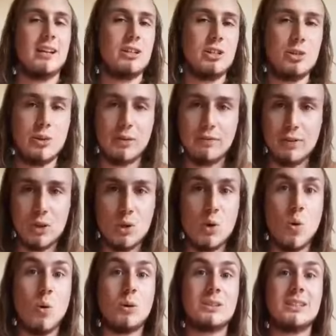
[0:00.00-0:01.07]
do a few
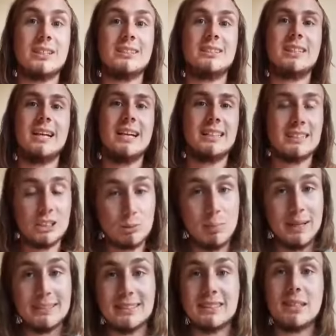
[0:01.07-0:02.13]
courses,
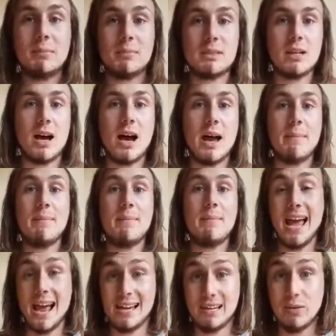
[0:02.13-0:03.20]
spend some time,
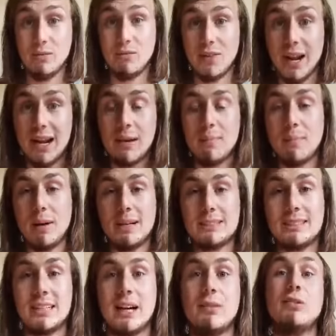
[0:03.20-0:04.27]
and develop
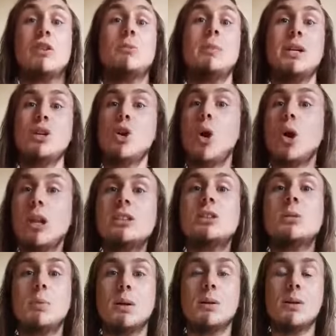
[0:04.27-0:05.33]
myself to be
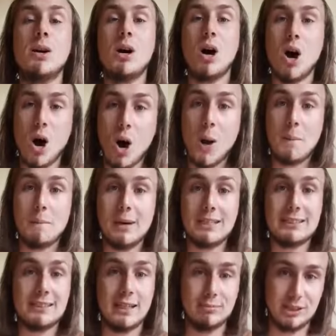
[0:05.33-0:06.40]
knowledgeable on my
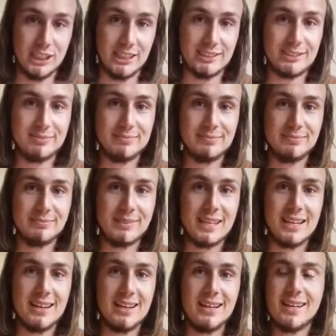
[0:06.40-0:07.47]
subject.
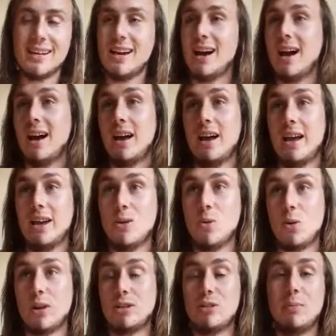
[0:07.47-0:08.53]
In
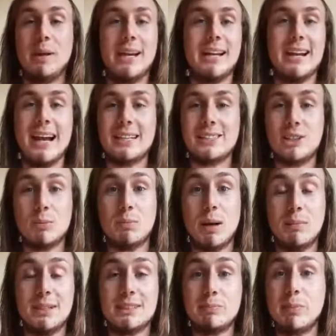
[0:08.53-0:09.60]
order to be a national
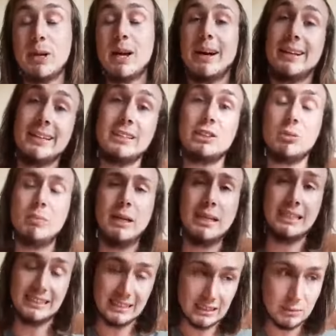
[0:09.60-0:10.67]
public speaker, I need to
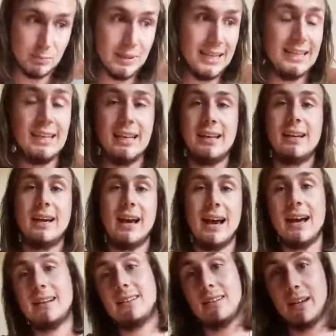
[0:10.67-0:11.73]
be speaking
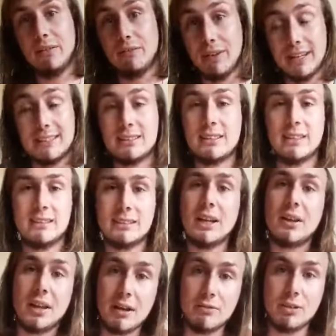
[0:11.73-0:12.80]
at events in
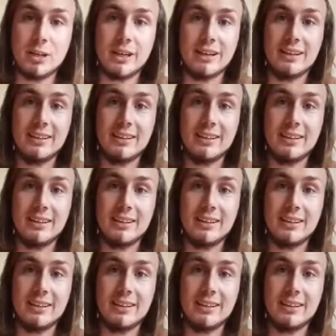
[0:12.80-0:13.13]
South Africa.